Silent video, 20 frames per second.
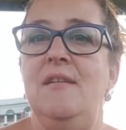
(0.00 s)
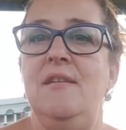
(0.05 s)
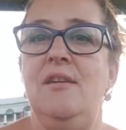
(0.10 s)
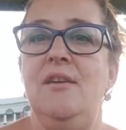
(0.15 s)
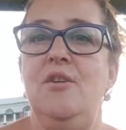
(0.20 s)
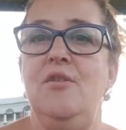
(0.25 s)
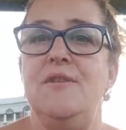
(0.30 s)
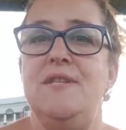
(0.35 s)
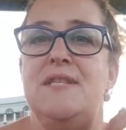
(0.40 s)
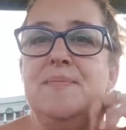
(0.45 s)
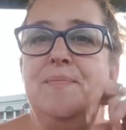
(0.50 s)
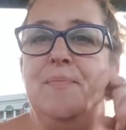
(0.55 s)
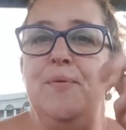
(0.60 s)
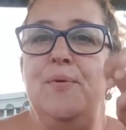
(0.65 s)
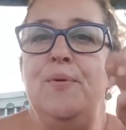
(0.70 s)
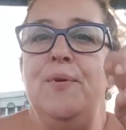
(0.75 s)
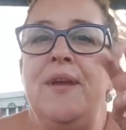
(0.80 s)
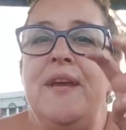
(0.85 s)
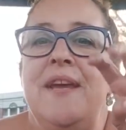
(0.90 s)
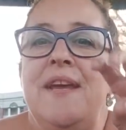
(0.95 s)
you're
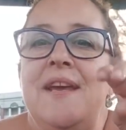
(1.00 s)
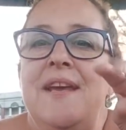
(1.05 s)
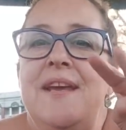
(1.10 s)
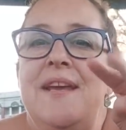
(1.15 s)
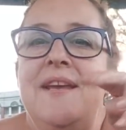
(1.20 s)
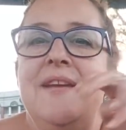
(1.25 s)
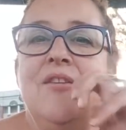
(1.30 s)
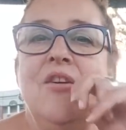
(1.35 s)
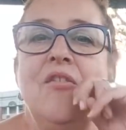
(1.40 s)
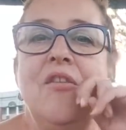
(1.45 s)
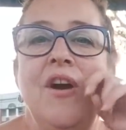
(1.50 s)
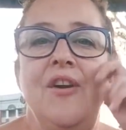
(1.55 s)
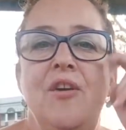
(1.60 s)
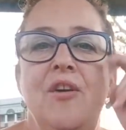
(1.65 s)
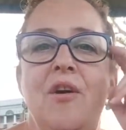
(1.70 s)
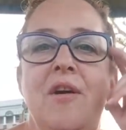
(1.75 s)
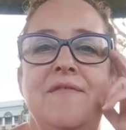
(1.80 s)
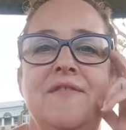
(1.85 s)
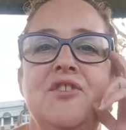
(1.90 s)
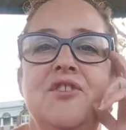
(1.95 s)
spooky. All right,
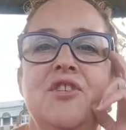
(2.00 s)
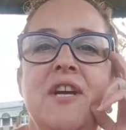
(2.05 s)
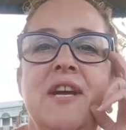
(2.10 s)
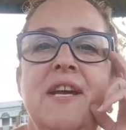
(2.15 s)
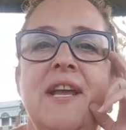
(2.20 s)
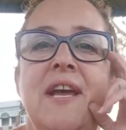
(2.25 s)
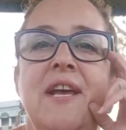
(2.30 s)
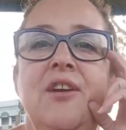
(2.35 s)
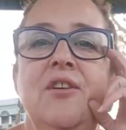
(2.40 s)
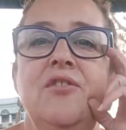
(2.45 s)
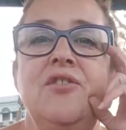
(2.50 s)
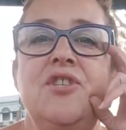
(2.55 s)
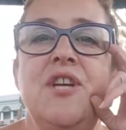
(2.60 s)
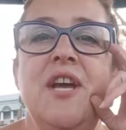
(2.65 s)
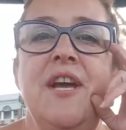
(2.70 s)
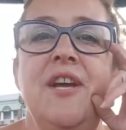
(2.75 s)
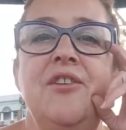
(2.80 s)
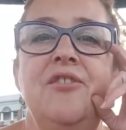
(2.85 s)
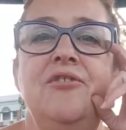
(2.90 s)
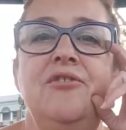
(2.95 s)
I'll have to check out your
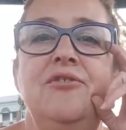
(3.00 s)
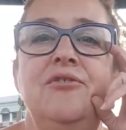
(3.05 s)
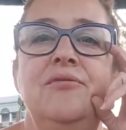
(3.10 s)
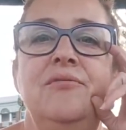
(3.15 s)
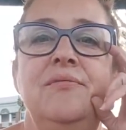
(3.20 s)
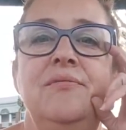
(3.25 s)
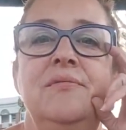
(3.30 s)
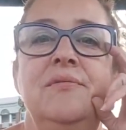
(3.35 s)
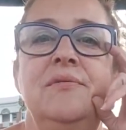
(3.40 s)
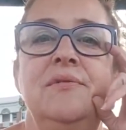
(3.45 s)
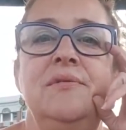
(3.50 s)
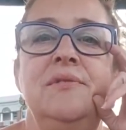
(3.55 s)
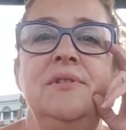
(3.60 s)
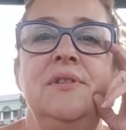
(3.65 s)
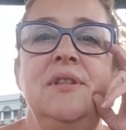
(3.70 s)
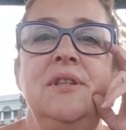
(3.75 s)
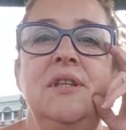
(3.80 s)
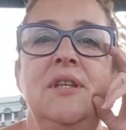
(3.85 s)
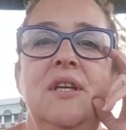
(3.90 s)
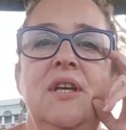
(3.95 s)
channel.
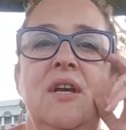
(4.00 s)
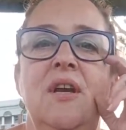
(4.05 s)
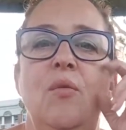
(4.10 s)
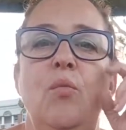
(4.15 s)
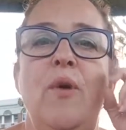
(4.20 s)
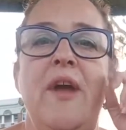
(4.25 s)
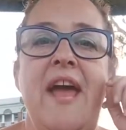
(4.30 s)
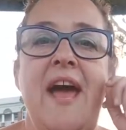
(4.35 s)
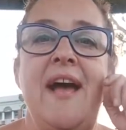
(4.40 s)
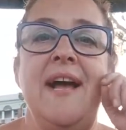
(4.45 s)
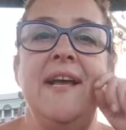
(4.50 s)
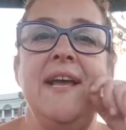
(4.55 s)
We are